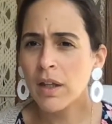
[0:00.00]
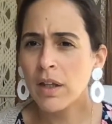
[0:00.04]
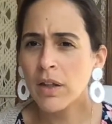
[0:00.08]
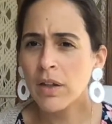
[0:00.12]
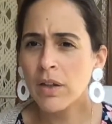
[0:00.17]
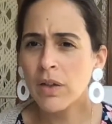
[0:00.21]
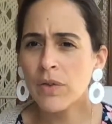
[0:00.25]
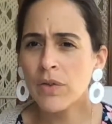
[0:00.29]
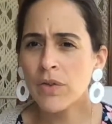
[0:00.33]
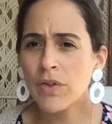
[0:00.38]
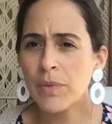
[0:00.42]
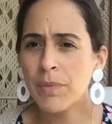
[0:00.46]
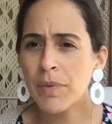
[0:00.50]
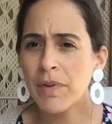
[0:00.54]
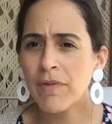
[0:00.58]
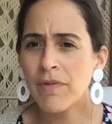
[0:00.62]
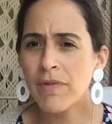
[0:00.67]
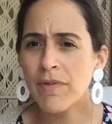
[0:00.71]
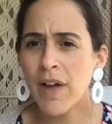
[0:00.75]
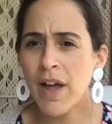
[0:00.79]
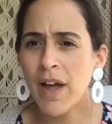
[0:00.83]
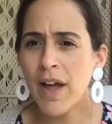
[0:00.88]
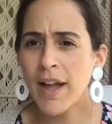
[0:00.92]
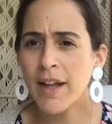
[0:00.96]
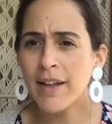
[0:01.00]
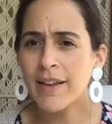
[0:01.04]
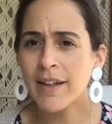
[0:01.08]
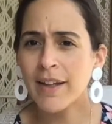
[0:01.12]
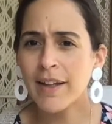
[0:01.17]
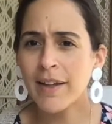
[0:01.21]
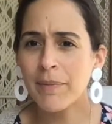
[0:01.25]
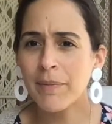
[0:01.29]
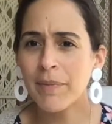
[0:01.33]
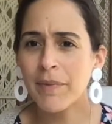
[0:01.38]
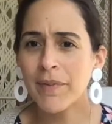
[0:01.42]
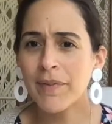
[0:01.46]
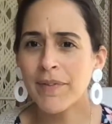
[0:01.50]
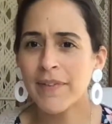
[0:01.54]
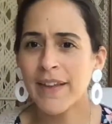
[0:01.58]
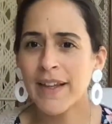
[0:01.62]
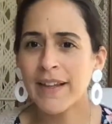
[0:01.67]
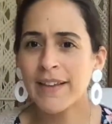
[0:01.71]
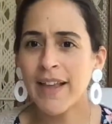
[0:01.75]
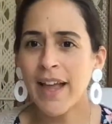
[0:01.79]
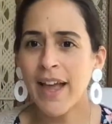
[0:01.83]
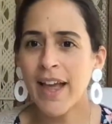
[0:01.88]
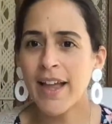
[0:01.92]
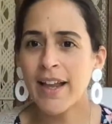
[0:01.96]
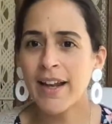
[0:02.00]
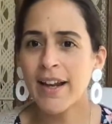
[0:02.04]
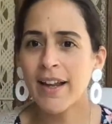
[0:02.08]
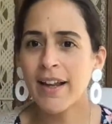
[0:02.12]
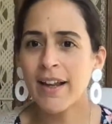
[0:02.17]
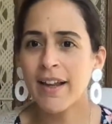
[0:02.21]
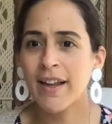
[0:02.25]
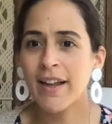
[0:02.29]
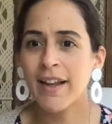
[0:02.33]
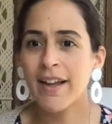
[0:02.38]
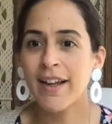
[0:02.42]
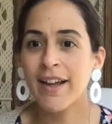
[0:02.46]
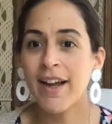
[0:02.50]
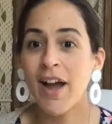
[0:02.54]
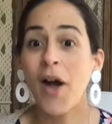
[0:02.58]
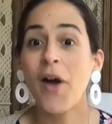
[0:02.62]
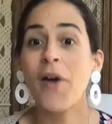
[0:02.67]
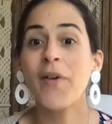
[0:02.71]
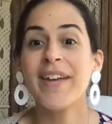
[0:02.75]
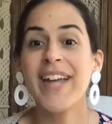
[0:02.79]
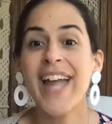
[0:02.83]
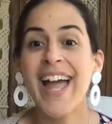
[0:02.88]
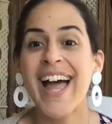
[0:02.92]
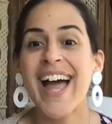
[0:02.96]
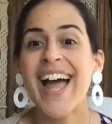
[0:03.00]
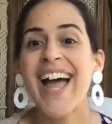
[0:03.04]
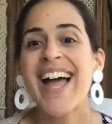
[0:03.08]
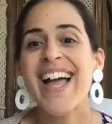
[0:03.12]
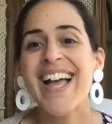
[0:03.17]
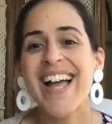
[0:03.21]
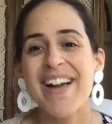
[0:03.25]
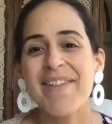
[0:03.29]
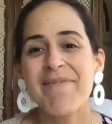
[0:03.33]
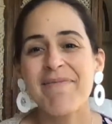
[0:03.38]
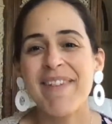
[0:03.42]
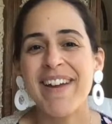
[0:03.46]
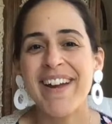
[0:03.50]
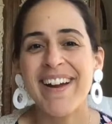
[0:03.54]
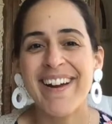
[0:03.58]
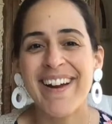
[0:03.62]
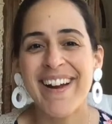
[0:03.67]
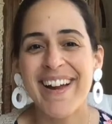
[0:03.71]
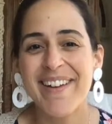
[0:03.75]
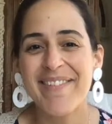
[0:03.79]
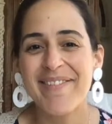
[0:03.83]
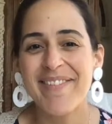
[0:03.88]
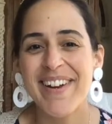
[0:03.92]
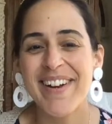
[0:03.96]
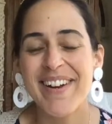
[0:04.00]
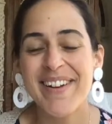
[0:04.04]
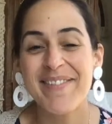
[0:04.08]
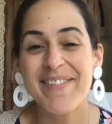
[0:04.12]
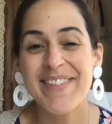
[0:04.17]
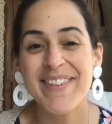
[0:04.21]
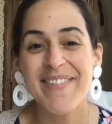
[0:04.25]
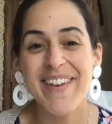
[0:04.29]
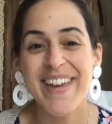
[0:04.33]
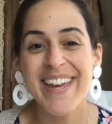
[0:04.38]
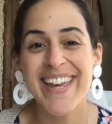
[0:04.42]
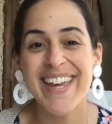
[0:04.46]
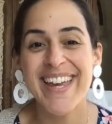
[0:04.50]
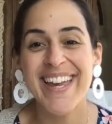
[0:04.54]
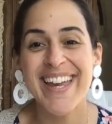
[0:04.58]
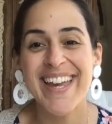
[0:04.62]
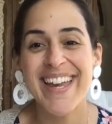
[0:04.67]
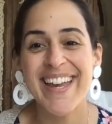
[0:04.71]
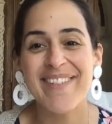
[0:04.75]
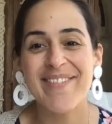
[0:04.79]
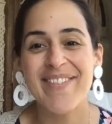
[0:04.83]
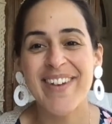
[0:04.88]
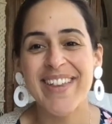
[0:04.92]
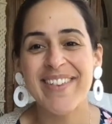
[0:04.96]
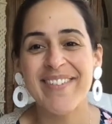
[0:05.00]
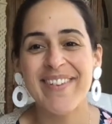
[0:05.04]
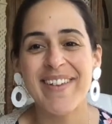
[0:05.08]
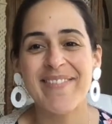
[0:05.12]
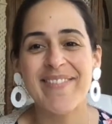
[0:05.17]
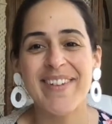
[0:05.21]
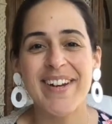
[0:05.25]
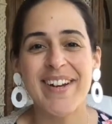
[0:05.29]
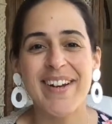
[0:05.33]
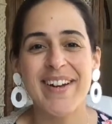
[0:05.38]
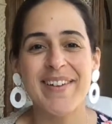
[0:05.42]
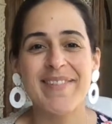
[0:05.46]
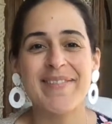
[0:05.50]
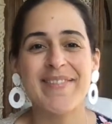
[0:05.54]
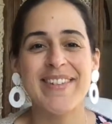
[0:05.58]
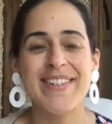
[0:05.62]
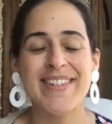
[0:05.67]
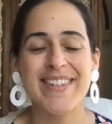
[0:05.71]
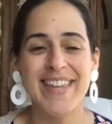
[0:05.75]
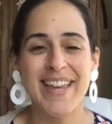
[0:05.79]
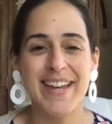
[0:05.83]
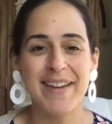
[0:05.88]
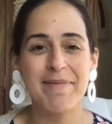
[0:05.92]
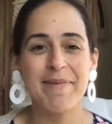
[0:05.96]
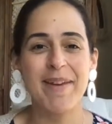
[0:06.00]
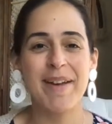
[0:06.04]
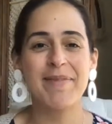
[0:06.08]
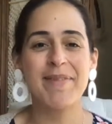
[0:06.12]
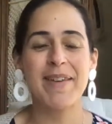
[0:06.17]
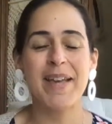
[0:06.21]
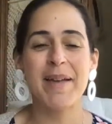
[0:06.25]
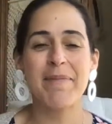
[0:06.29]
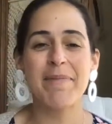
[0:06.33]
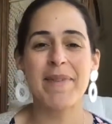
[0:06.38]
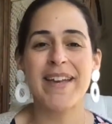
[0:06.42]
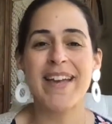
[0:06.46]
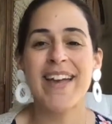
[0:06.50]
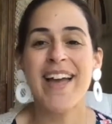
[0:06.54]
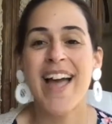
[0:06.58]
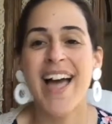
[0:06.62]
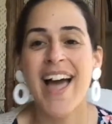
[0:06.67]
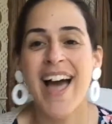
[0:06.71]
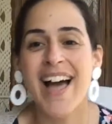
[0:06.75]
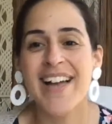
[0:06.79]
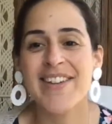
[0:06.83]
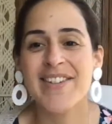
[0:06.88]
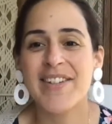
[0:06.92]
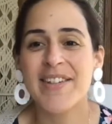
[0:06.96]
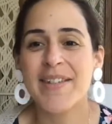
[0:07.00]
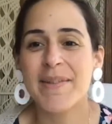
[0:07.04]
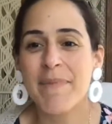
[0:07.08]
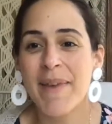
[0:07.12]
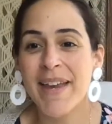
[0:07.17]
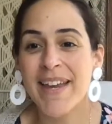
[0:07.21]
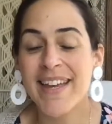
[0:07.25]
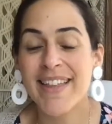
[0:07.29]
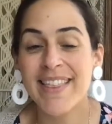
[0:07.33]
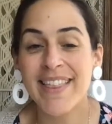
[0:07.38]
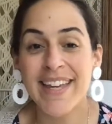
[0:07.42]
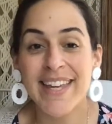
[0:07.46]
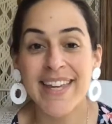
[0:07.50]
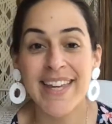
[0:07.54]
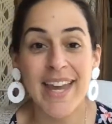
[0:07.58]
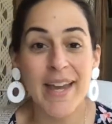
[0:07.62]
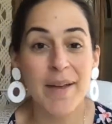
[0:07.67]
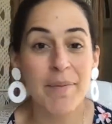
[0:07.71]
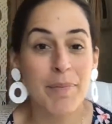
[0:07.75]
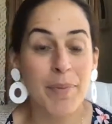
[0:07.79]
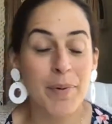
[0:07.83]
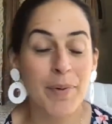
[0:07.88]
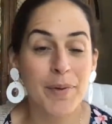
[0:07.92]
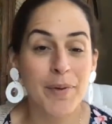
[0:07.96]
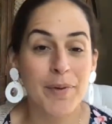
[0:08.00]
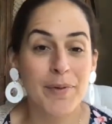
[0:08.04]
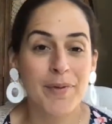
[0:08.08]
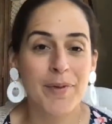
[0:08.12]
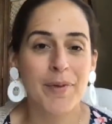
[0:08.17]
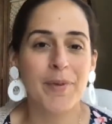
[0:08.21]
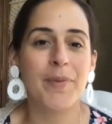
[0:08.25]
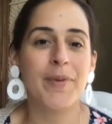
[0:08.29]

you should be fine to keep it like that. Oh yeah, Miriam. Miriam's making, by the way, Miriam is like my VIP. She's making the gate pullover,